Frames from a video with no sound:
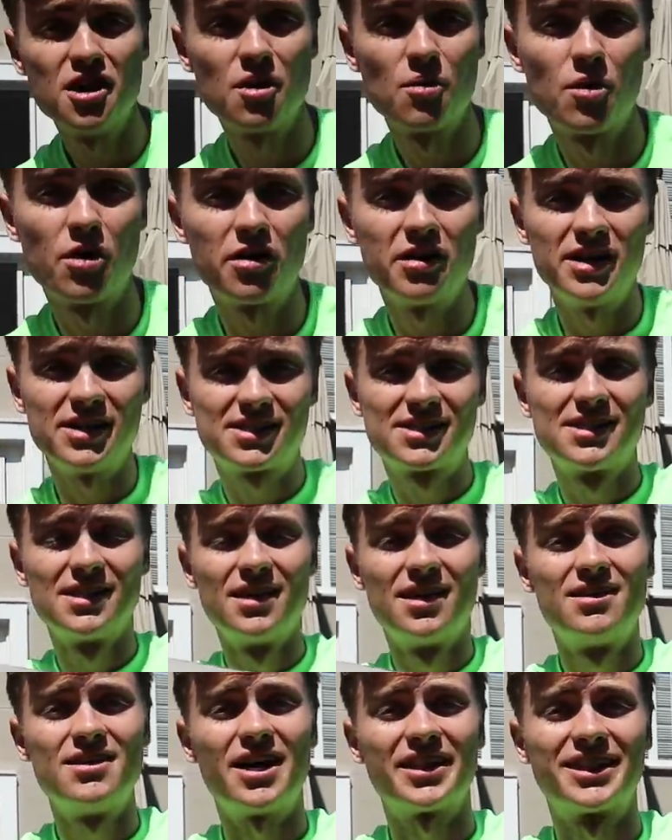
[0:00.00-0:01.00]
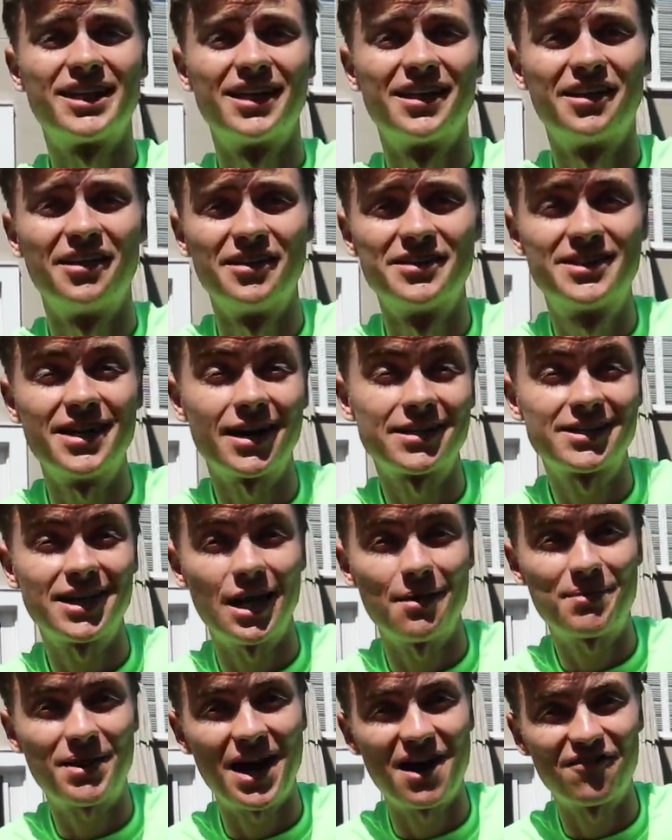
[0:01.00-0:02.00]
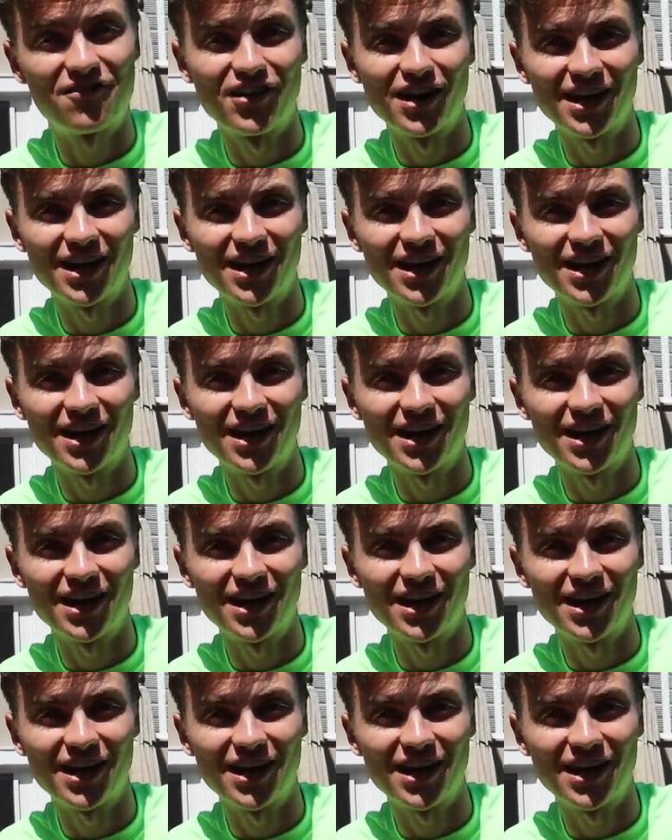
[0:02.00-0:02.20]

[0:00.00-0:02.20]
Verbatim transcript: No worries, nothing a little duct tape can't